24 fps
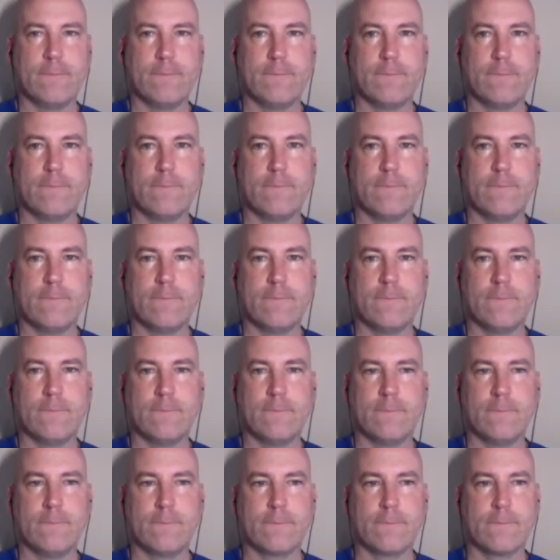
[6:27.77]

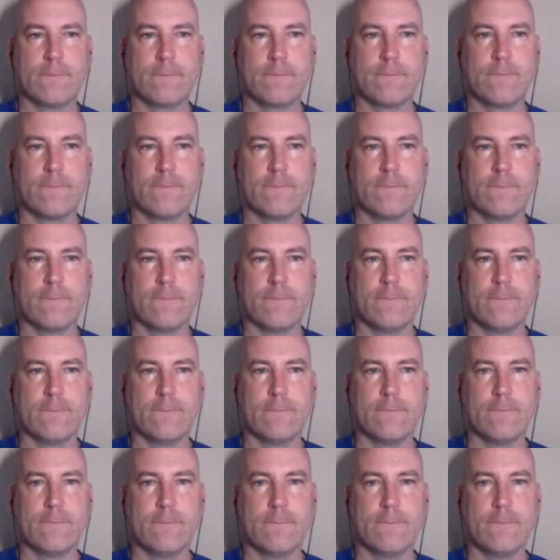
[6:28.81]

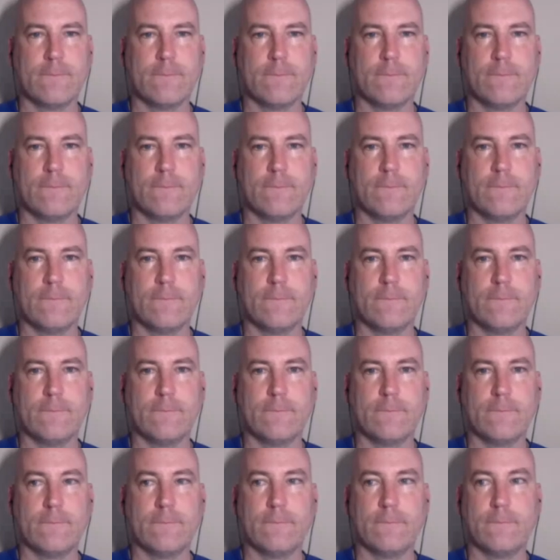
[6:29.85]

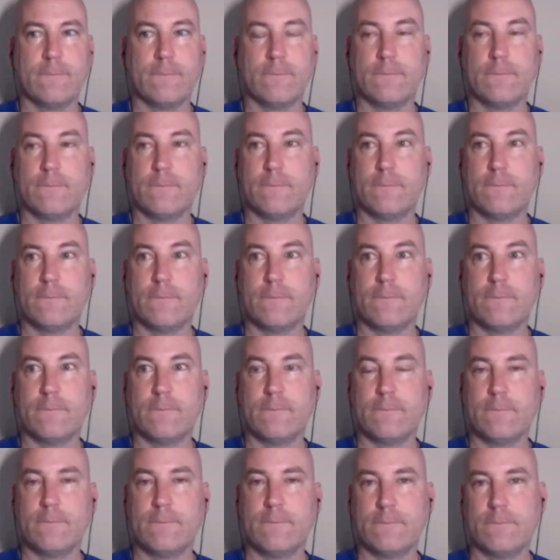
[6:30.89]

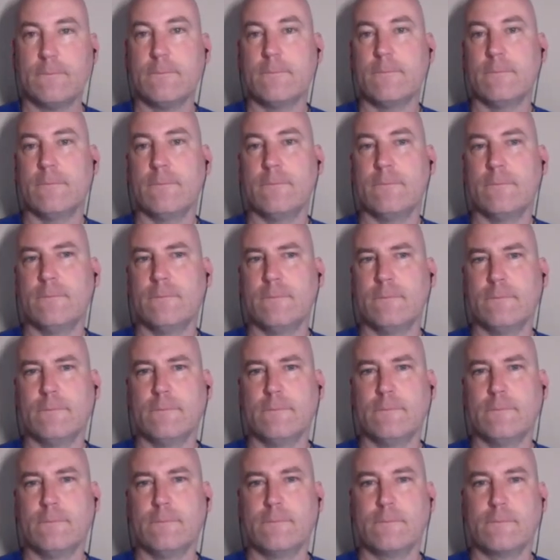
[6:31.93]

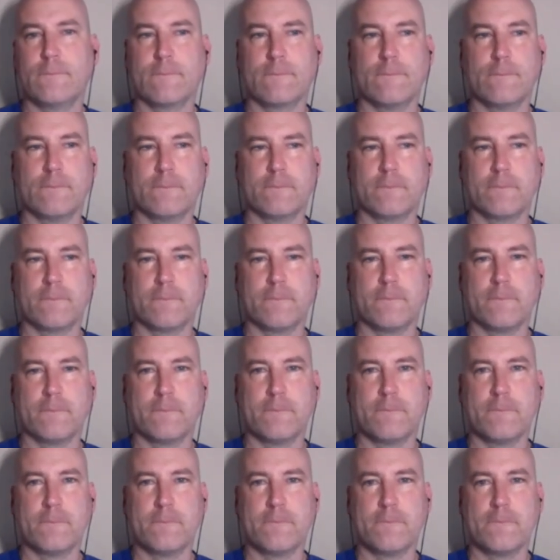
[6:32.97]

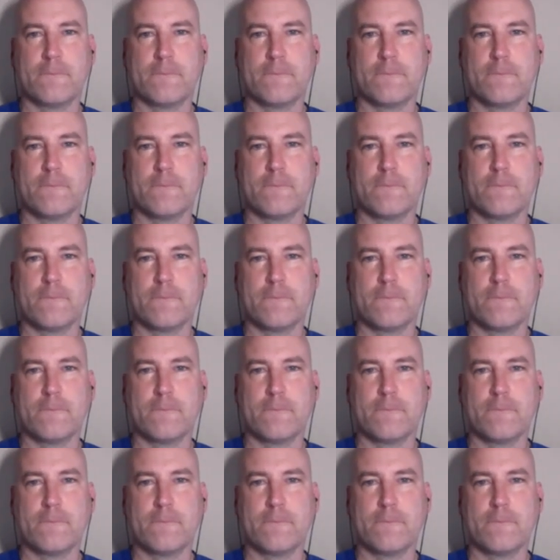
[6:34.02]
[no speech]